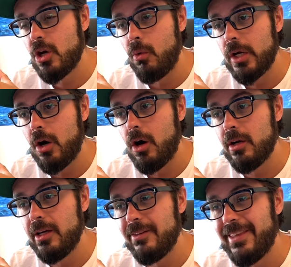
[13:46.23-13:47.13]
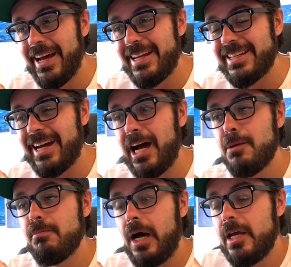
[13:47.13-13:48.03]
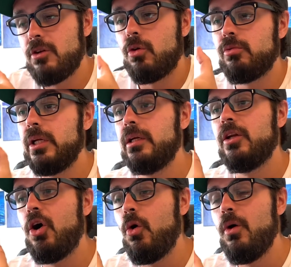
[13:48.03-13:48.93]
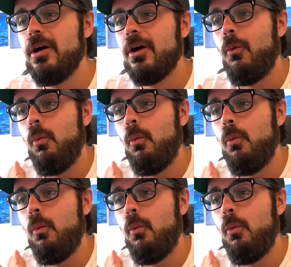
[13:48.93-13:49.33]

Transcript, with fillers: much going on that I'm I don't really know